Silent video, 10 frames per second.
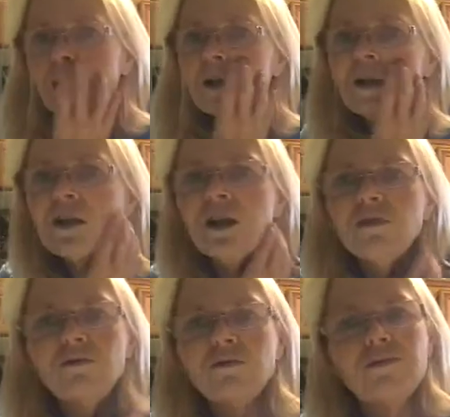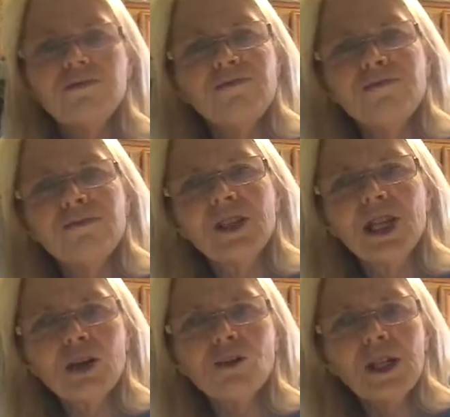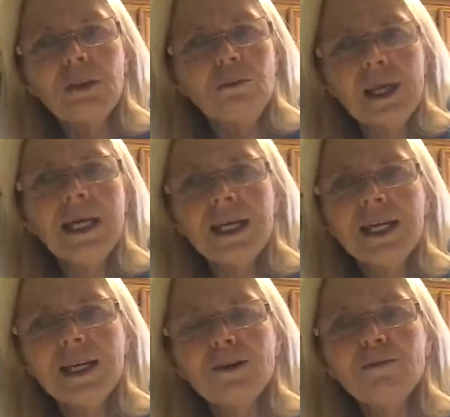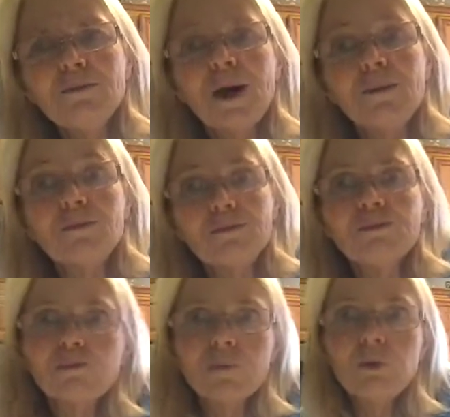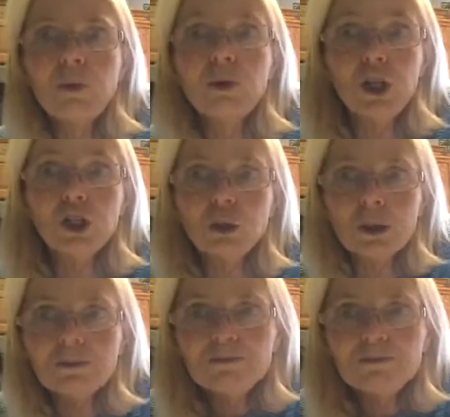You didn't literally mean it, but we were going to do it.